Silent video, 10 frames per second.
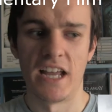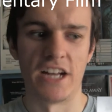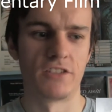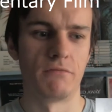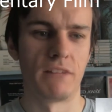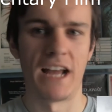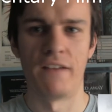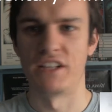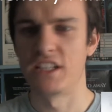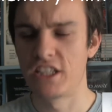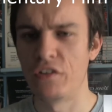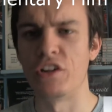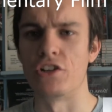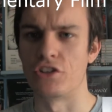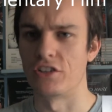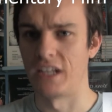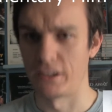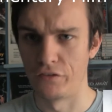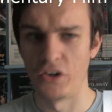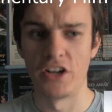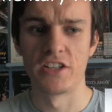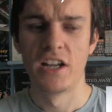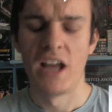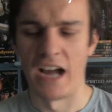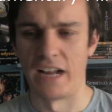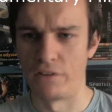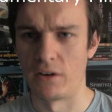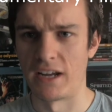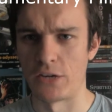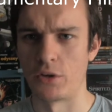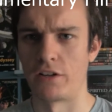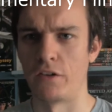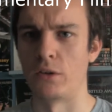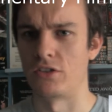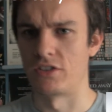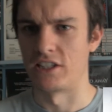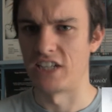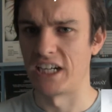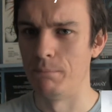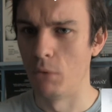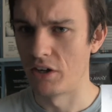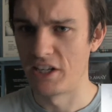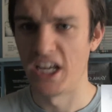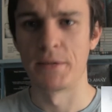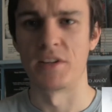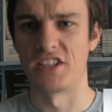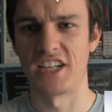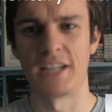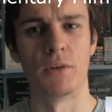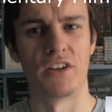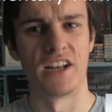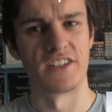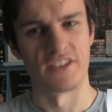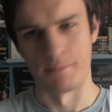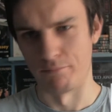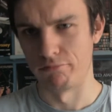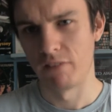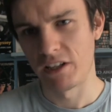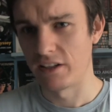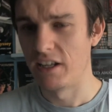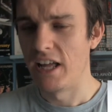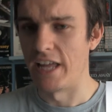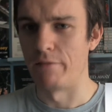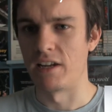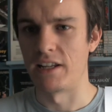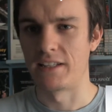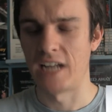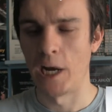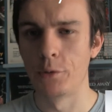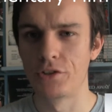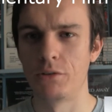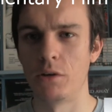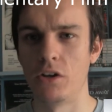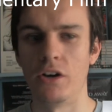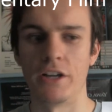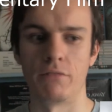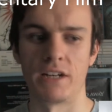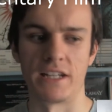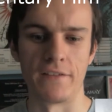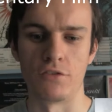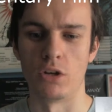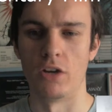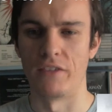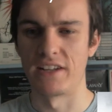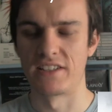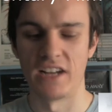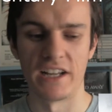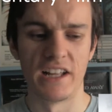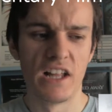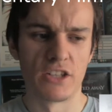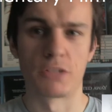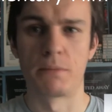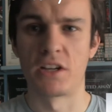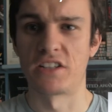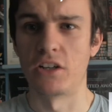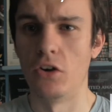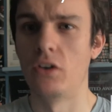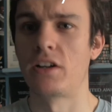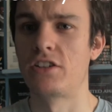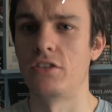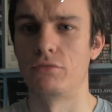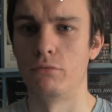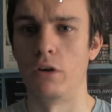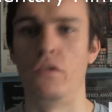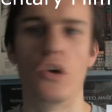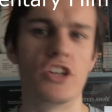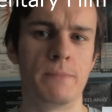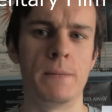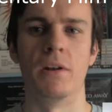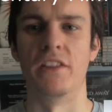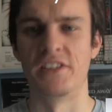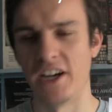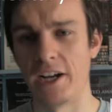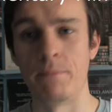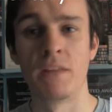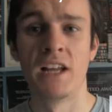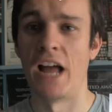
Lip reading: It doesn't really have any interviews, it just has footage, and I feel like it's one of those films that's just a giant montage, which a giant montage is brilliant. It really tells you a lot, it really gives you a lot of insight, just because it only shows raw footage of people at the time.